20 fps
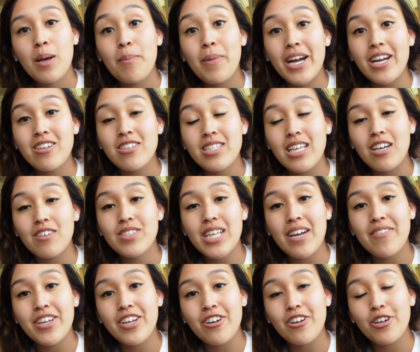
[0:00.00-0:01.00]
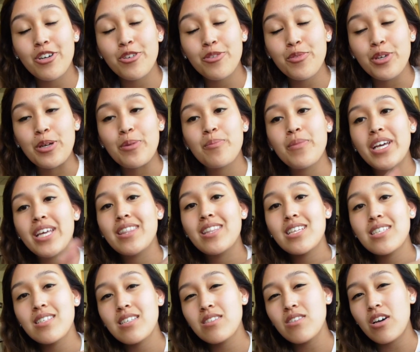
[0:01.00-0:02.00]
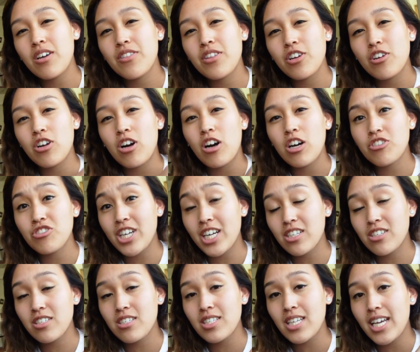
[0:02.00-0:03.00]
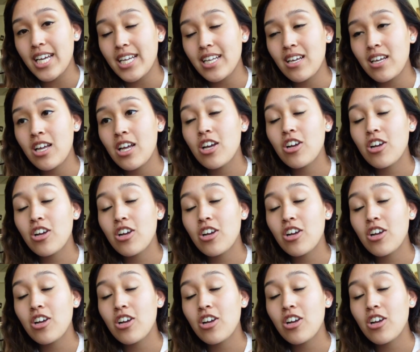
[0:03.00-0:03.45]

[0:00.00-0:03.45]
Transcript: by ourselves, having our own room. And this is on the contracted side,